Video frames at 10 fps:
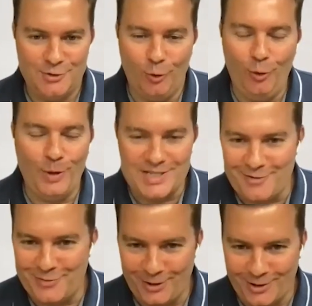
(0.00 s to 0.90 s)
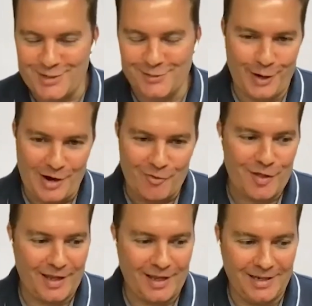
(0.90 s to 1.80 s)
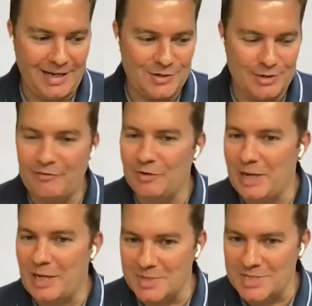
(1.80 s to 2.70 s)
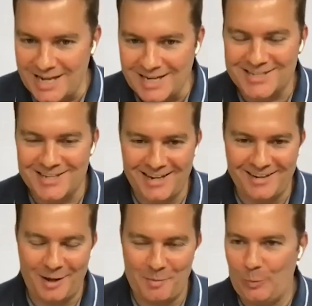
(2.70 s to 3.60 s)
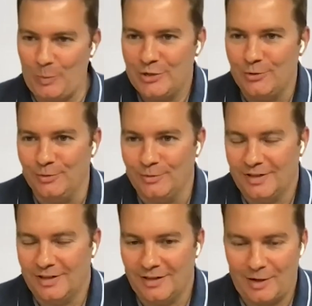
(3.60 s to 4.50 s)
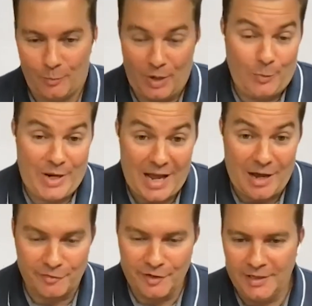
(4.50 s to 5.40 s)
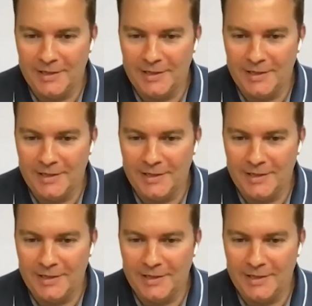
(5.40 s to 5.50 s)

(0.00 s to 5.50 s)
to always have the answer for everything and to never make mistakes. And I mean, we do, and when we have,